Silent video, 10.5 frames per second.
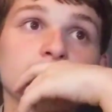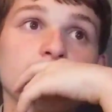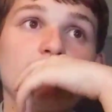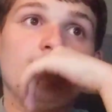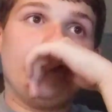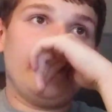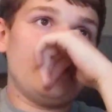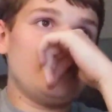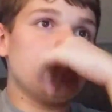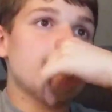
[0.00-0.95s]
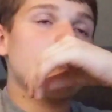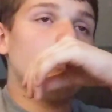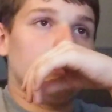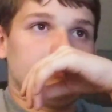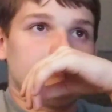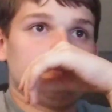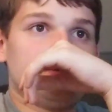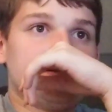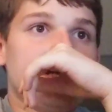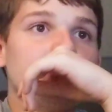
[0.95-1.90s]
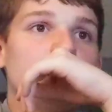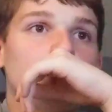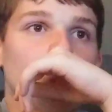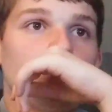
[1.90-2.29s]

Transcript: And number 1, Tengu.